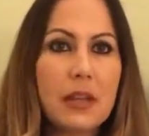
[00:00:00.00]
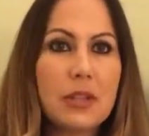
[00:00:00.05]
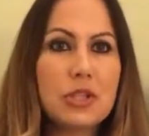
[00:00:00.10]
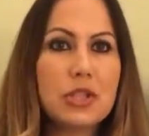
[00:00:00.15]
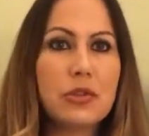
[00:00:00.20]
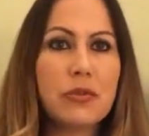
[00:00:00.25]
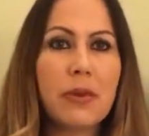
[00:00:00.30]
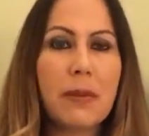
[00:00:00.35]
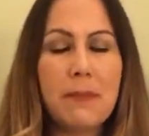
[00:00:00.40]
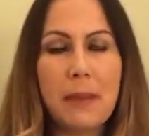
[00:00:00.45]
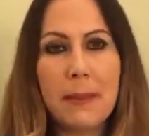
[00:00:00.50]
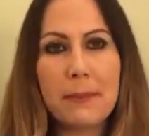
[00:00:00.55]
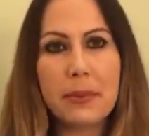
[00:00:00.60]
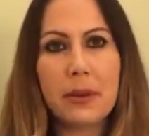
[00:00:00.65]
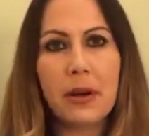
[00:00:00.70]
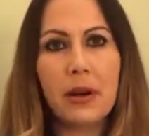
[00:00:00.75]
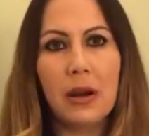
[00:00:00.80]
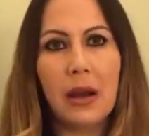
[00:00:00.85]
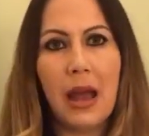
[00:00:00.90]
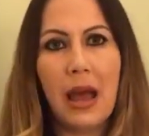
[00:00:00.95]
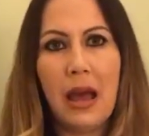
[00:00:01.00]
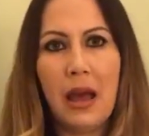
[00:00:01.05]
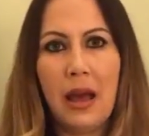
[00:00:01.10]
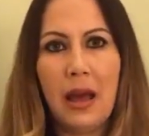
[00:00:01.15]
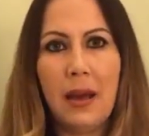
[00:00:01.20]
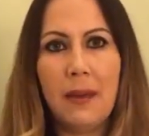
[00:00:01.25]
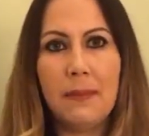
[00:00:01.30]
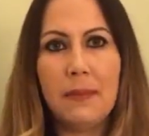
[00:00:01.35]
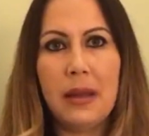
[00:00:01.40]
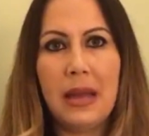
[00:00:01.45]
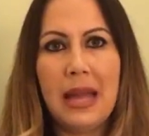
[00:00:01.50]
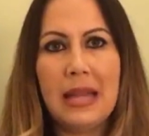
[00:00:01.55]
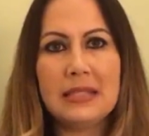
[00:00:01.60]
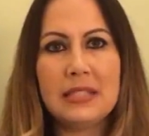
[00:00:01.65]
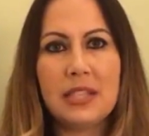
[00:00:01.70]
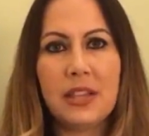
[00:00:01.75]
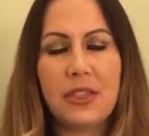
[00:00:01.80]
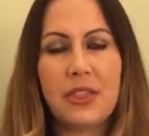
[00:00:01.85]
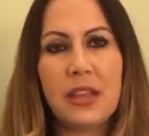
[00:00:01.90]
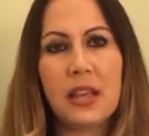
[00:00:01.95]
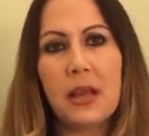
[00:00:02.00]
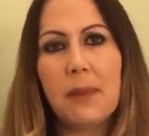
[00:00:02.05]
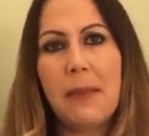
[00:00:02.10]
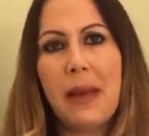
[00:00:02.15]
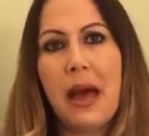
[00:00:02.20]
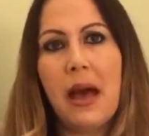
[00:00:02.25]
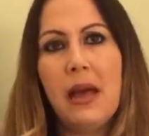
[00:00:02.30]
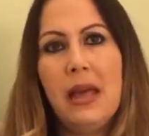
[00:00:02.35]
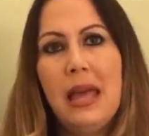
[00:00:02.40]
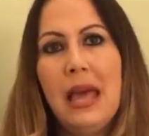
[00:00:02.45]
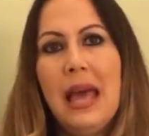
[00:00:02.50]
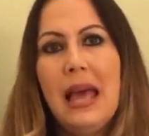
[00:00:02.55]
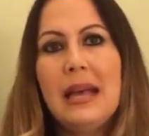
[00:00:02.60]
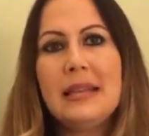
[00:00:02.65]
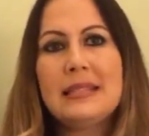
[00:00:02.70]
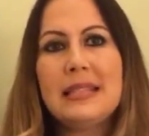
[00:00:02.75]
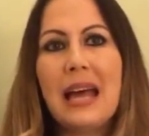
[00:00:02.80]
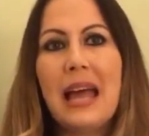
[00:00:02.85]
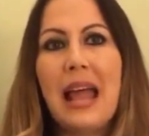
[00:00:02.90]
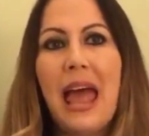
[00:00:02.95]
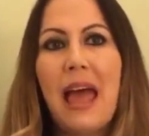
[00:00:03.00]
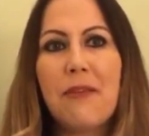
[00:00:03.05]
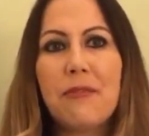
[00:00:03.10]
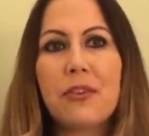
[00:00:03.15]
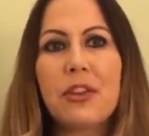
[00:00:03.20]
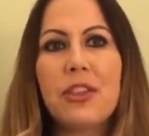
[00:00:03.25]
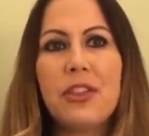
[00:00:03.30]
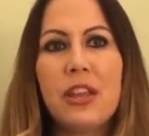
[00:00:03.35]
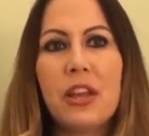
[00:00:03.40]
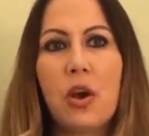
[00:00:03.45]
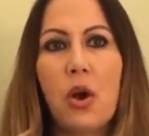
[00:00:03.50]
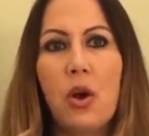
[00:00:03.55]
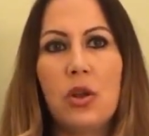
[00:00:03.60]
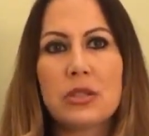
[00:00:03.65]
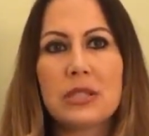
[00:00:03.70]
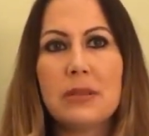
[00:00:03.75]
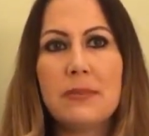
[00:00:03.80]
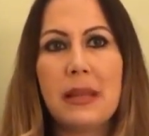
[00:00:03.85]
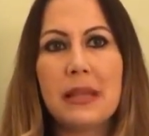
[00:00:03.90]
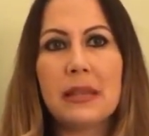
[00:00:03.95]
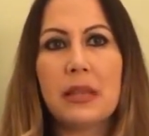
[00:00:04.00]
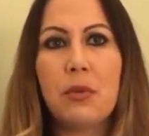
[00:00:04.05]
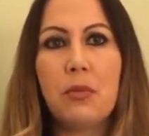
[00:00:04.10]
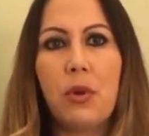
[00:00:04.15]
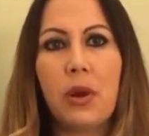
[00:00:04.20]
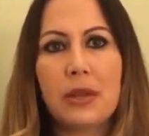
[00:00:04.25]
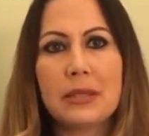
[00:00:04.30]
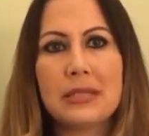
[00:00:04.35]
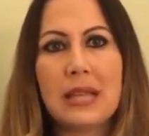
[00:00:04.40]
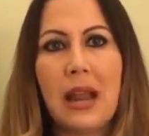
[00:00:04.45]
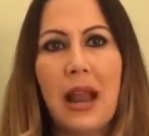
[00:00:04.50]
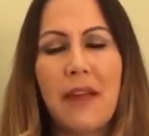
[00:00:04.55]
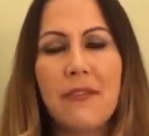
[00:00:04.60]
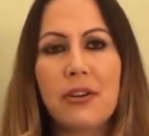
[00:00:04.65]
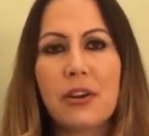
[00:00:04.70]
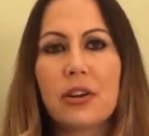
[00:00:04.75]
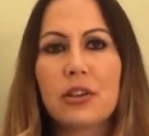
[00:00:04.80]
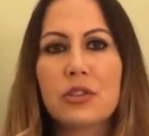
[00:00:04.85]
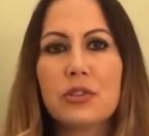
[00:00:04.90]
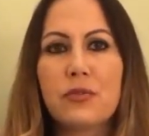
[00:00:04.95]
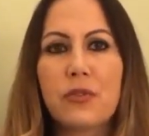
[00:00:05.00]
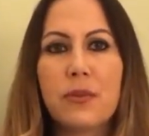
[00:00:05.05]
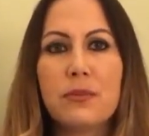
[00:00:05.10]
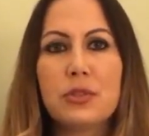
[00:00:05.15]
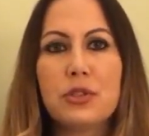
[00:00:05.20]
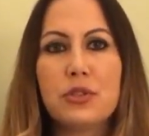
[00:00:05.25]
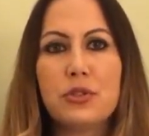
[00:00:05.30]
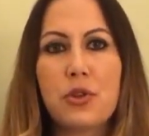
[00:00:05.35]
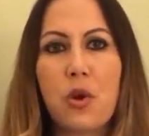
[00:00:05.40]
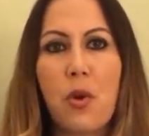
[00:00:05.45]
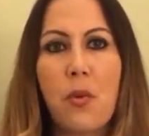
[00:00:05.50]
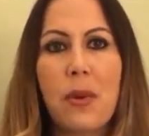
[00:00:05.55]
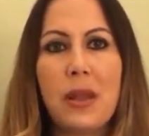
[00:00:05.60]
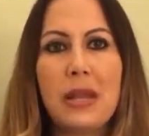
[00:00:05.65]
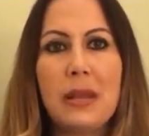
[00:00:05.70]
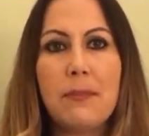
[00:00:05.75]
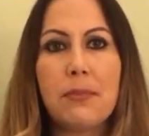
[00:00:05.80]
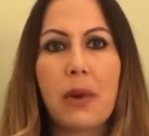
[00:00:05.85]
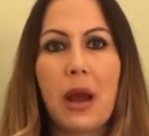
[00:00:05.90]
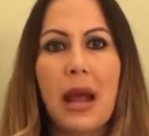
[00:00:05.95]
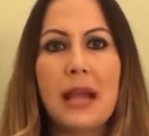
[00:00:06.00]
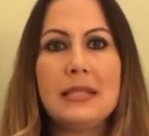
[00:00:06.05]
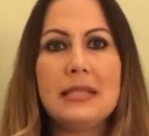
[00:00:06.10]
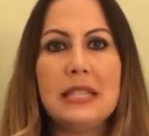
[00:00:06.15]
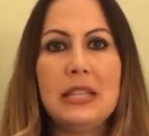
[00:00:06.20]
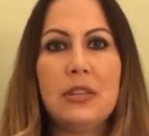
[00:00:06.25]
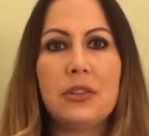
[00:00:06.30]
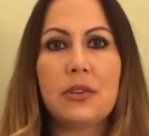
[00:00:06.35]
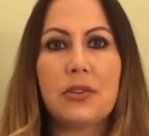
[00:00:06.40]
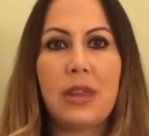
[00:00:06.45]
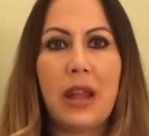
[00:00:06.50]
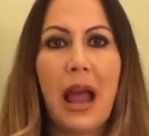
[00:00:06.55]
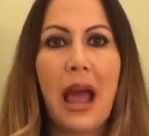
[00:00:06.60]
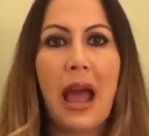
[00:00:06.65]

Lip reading: to remember and to think about, is that everything ultimately works out. I've heard from so many brides, either that